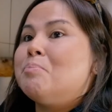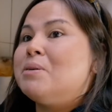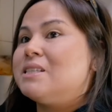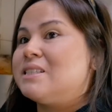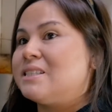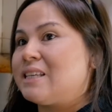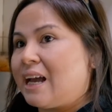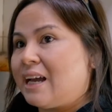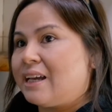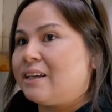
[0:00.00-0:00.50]

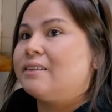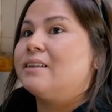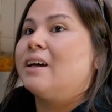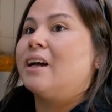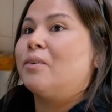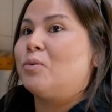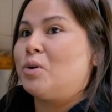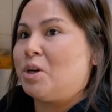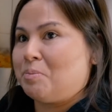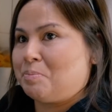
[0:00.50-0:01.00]
beside
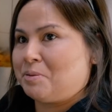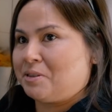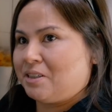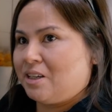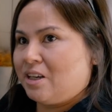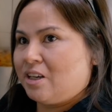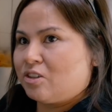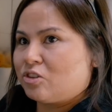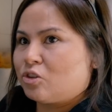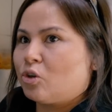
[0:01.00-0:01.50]
the ribs.
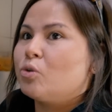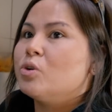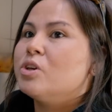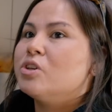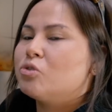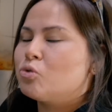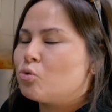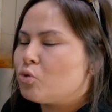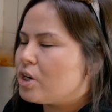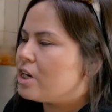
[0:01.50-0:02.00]
So
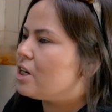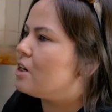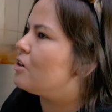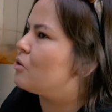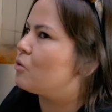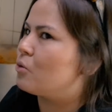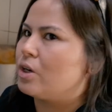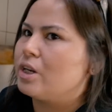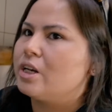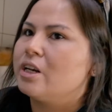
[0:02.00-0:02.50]
it's really,
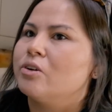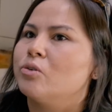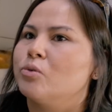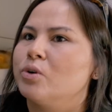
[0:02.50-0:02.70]
really,